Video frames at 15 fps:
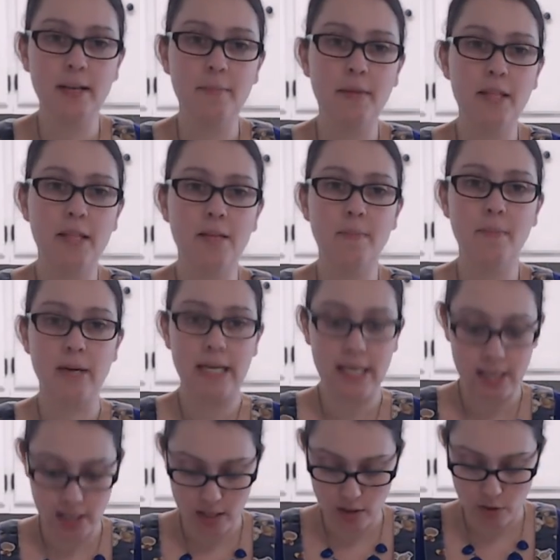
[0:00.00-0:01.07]
me to break it
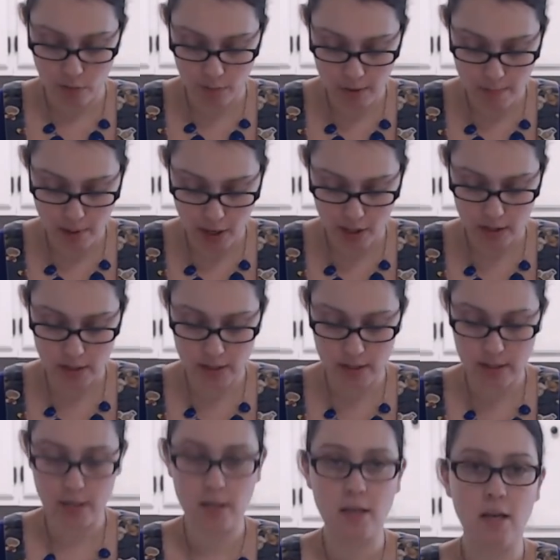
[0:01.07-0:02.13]
into 3
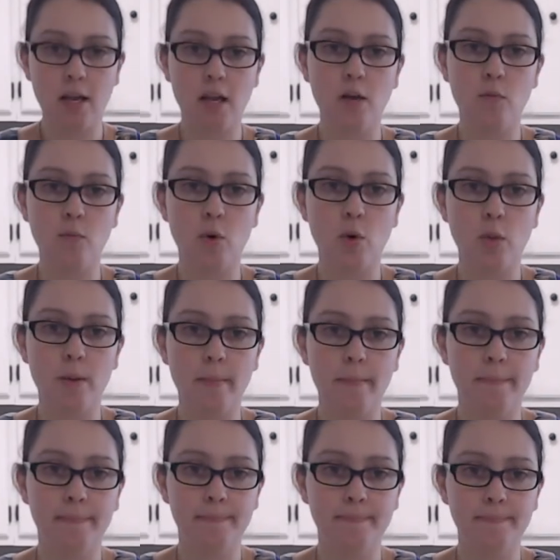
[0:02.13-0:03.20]
parts and roll them
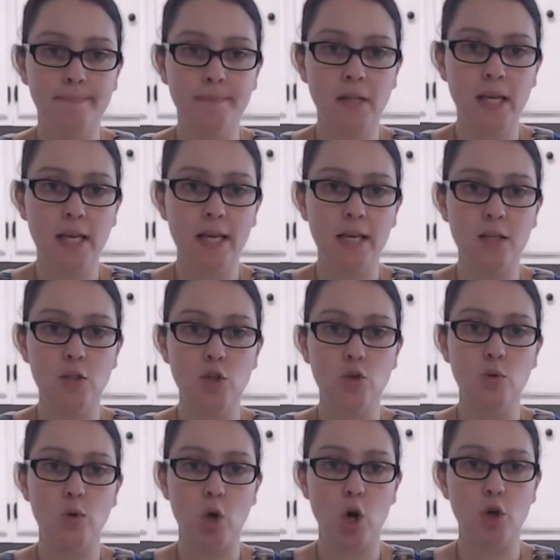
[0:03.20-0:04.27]

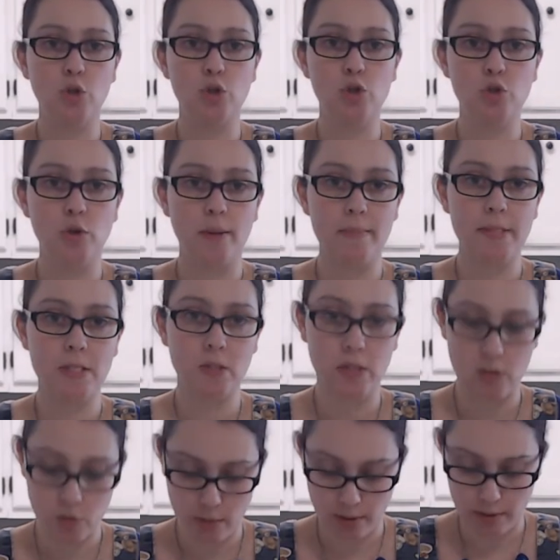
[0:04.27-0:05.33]
into long strips. So
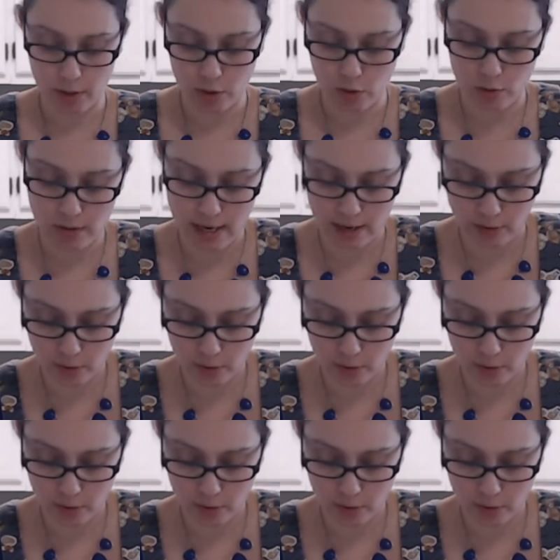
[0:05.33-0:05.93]
that's what I'm going to do now.